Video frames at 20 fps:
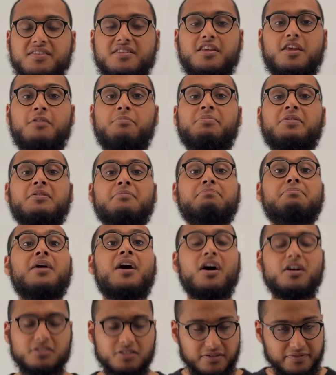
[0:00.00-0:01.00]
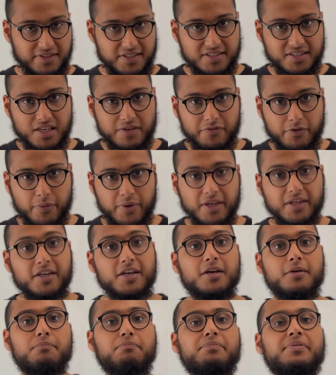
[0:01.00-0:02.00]
In being part of this giveaway,
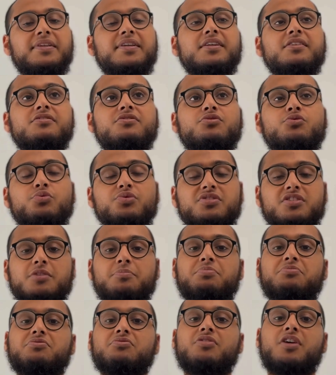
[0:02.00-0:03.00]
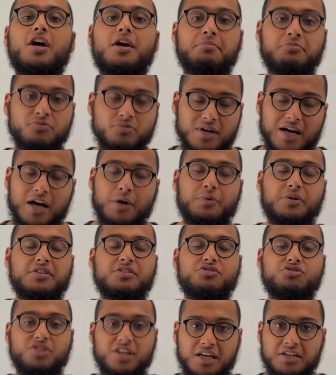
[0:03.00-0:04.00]
please do subscribe to our
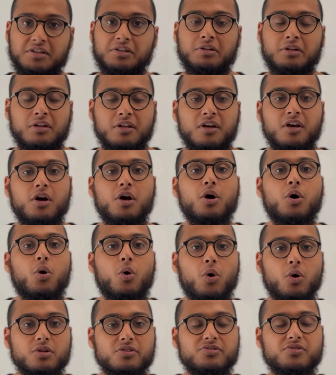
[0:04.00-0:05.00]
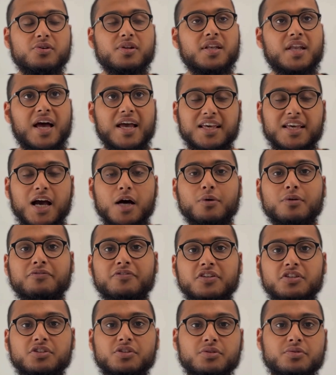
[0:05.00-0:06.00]
channel. Also like our
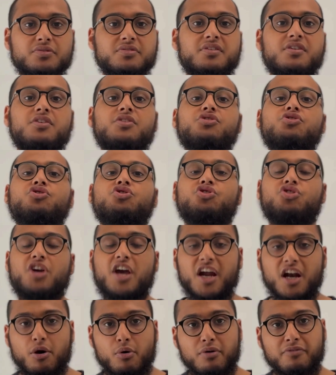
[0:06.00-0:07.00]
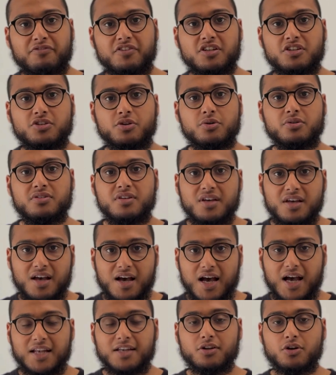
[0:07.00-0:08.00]
videos, share our videos,
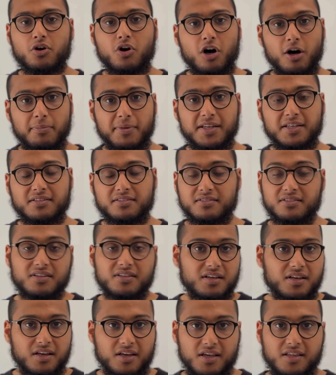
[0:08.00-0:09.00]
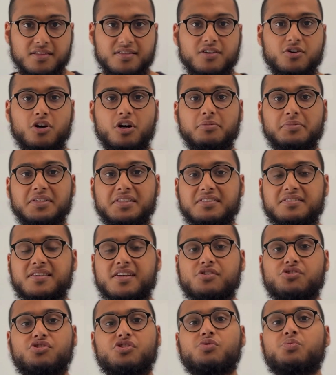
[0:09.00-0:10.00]
and comment in the comment
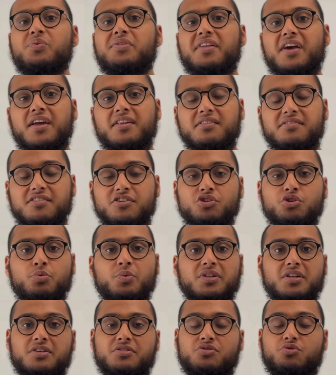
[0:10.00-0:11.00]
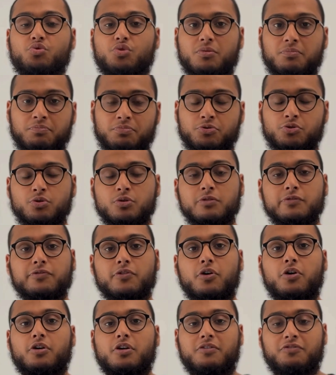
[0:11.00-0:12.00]
section with anything you want us to improve
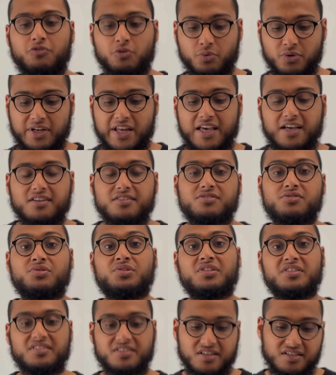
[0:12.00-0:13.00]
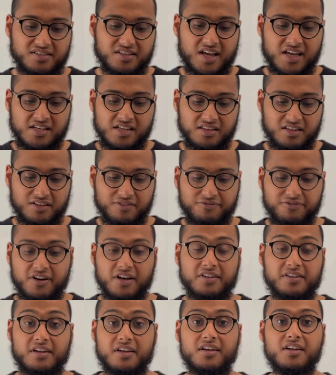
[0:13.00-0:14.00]
or if you would like us to discuss anything
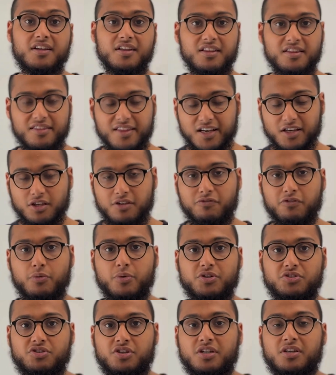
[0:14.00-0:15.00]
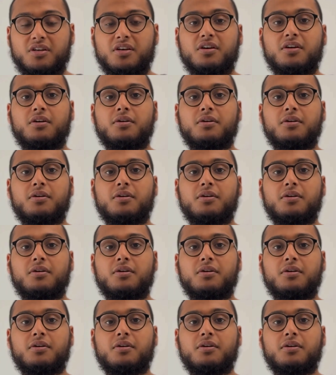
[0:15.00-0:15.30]
further. Thank you for watching.